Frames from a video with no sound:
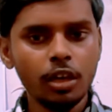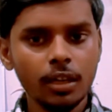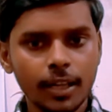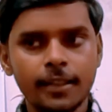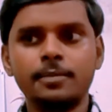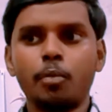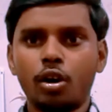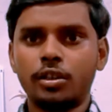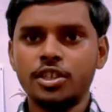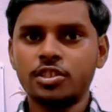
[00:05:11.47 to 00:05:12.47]
length
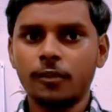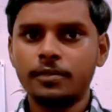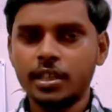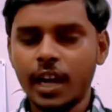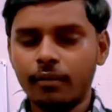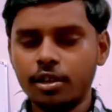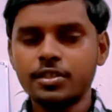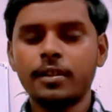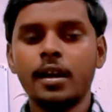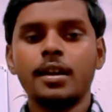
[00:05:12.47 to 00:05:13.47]
mock test of 3
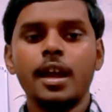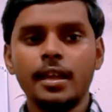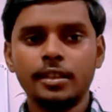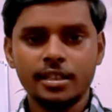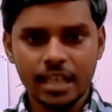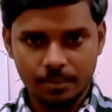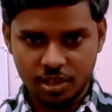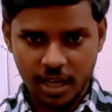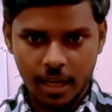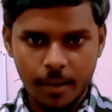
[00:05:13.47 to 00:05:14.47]
hours in the exam
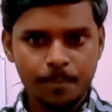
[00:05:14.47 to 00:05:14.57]
style,